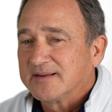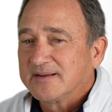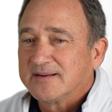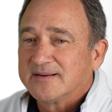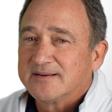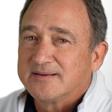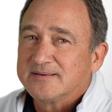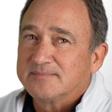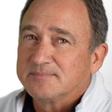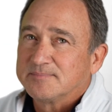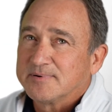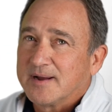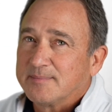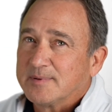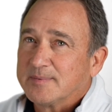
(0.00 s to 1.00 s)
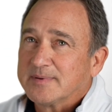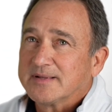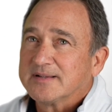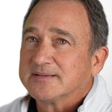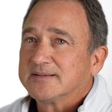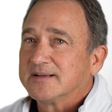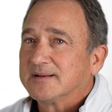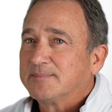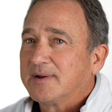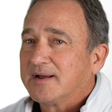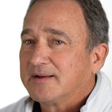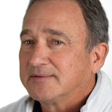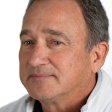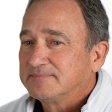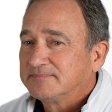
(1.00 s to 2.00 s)
uh, probably until
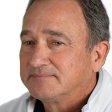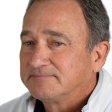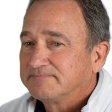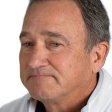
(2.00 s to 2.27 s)
about